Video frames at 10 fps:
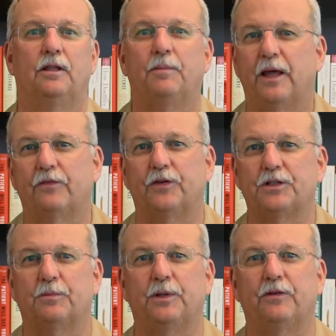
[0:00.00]
The
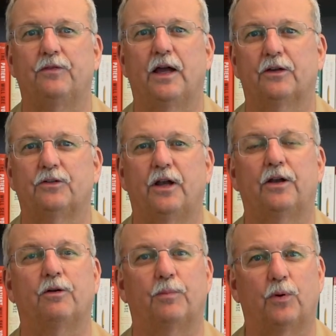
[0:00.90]
benefits of being
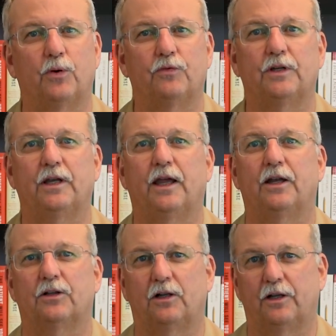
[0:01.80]
vaccinated are proven
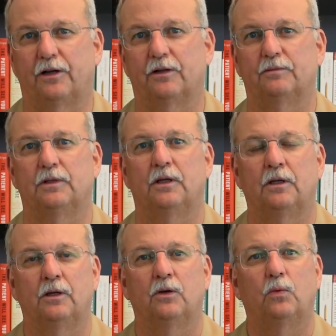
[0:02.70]
and clear.
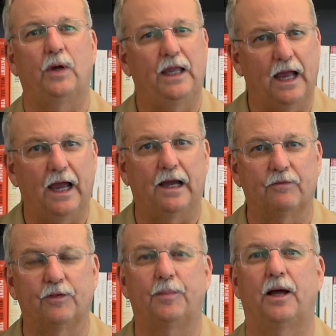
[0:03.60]
We
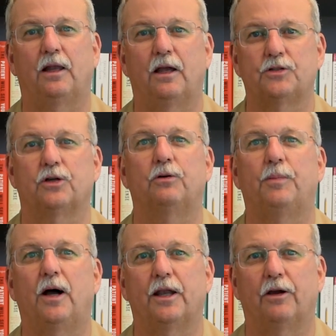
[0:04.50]
have the biological
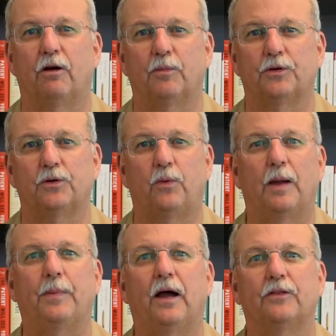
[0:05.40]
body armor to
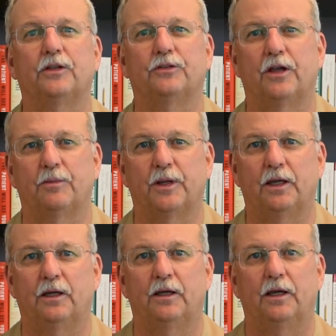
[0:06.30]
wipe out this
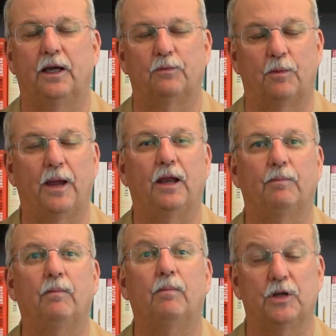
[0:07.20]
enemy and
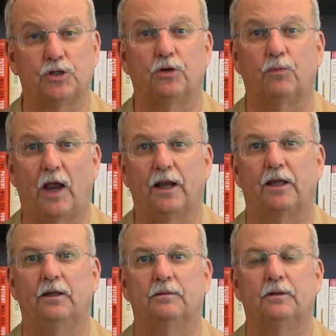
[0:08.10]
remain mission
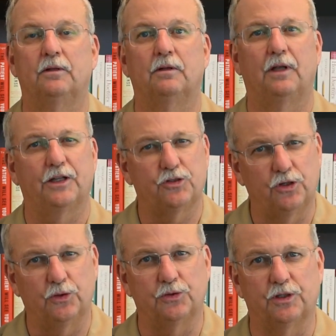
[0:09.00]
ready. Let's
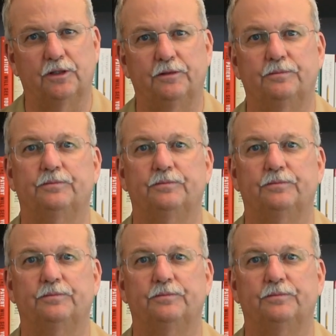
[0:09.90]
use it.